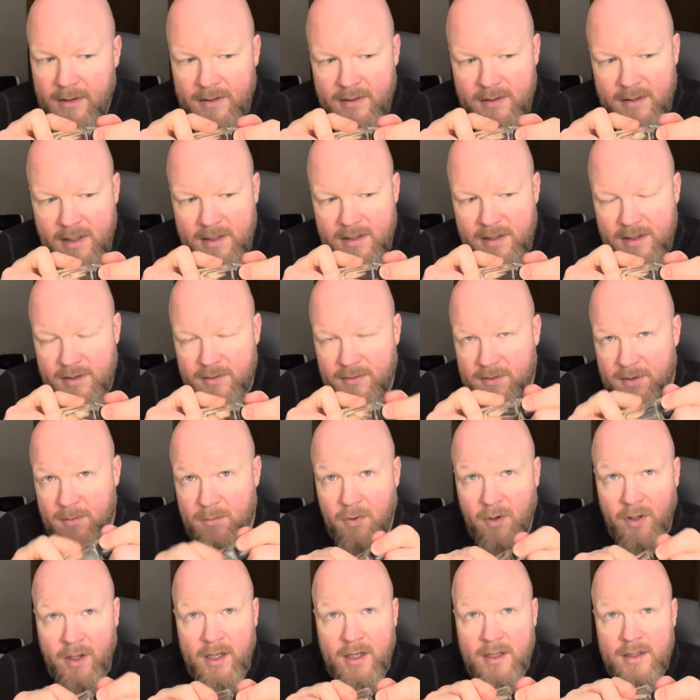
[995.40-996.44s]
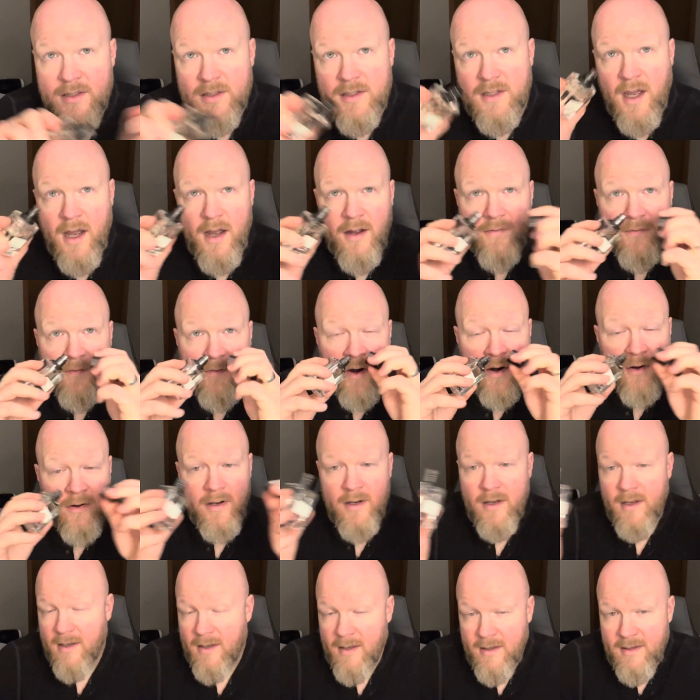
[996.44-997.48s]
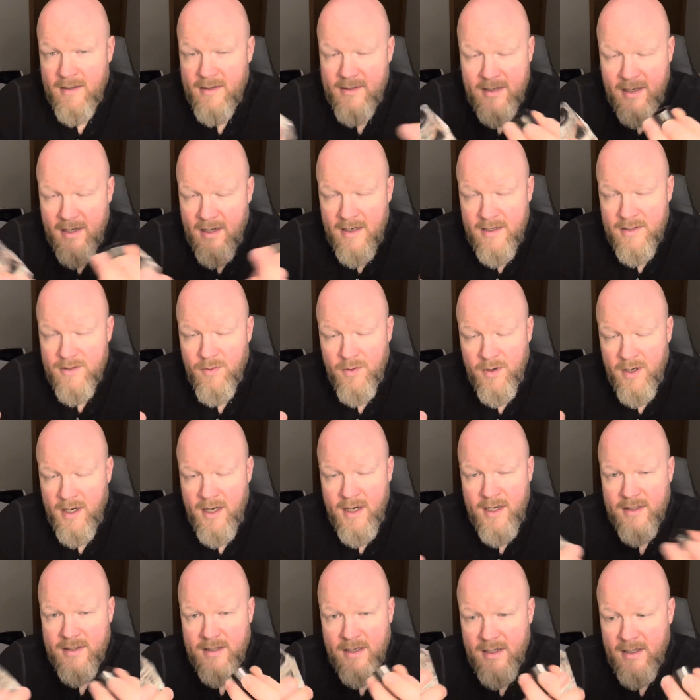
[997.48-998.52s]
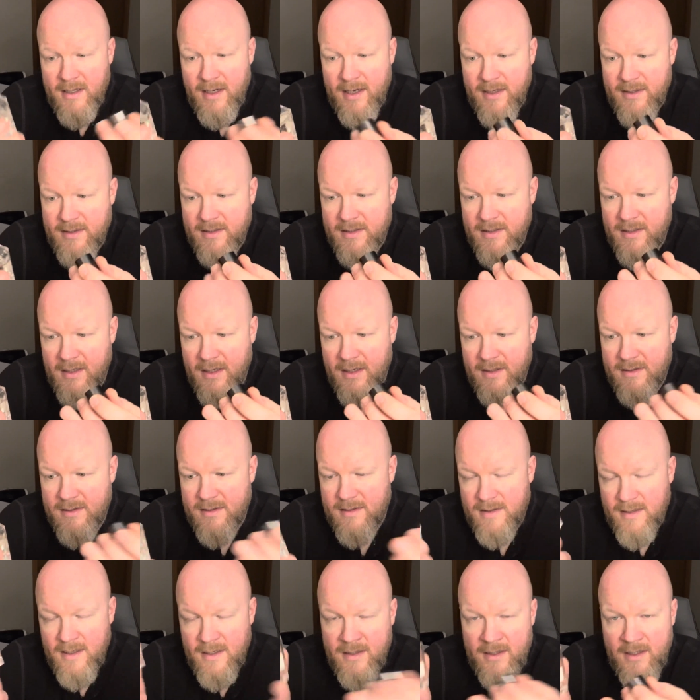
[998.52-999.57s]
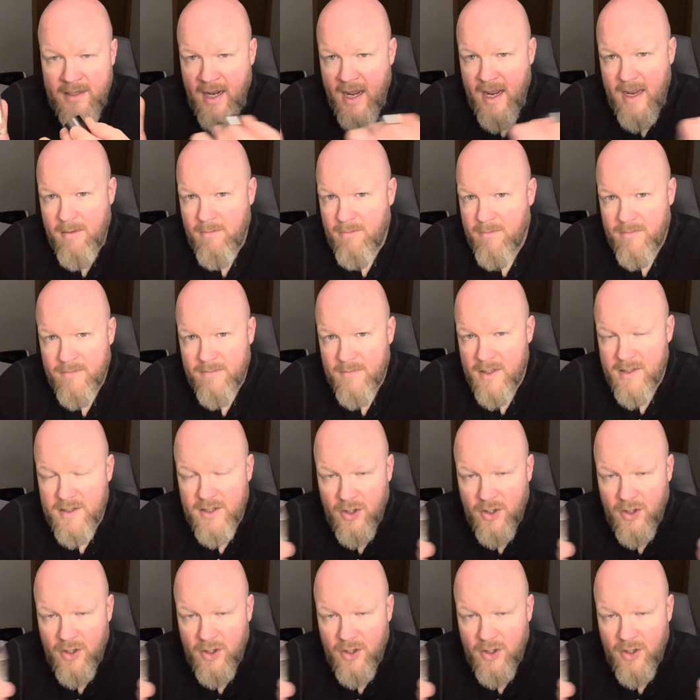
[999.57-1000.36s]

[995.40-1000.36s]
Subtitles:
This is some really good stuff. It is what it is. It's in the name. It's